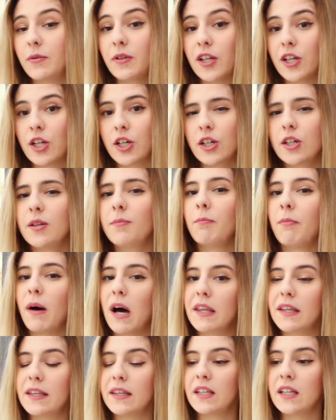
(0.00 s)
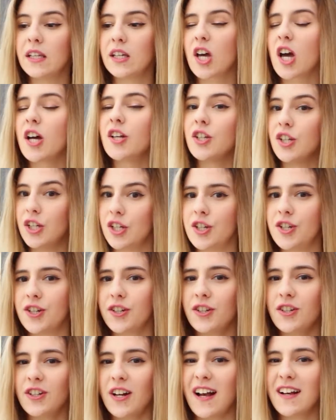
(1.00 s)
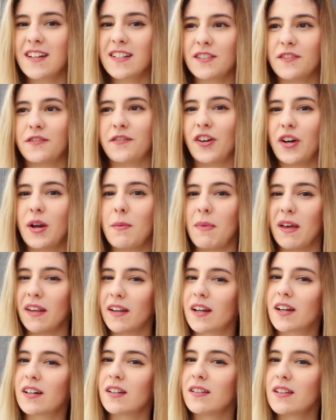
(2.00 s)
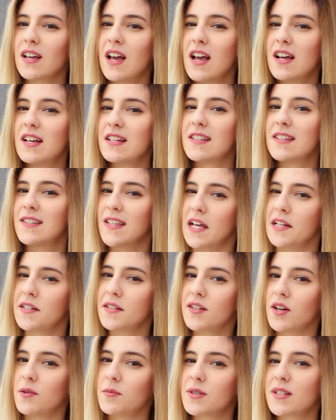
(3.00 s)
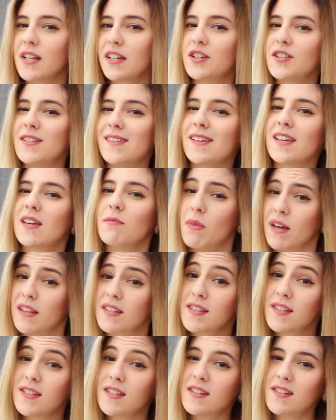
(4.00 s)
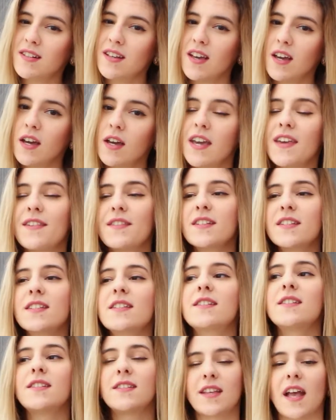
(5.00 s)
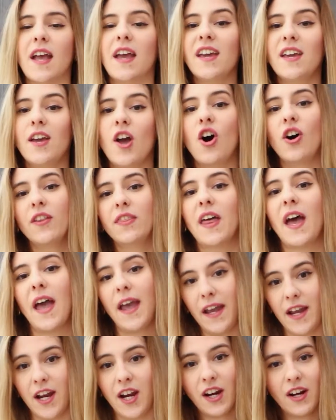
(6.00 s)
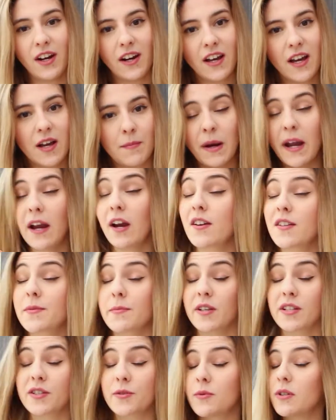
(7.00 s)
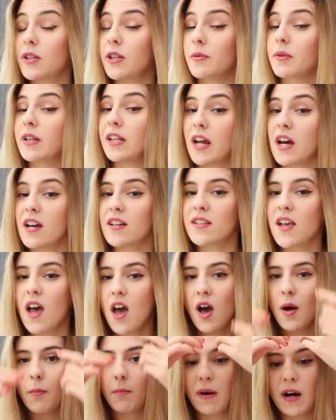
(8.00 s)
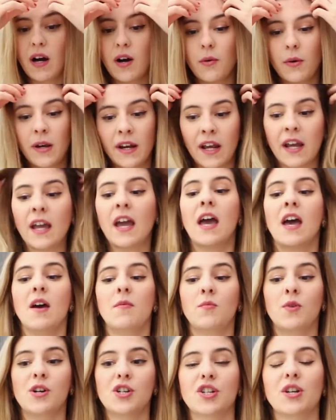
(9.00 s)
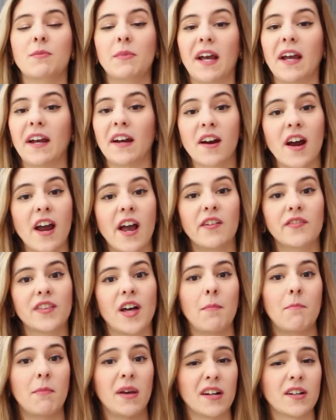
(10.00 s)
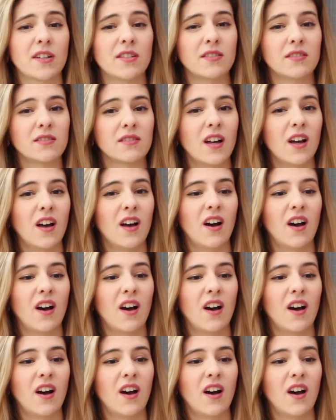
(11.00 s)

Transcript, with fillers: really good but the conditioner has a very medical scent almost like you're taking medicine it doesn't stay on the hair my hair smells really really nice but when I am washing my hair I have that medical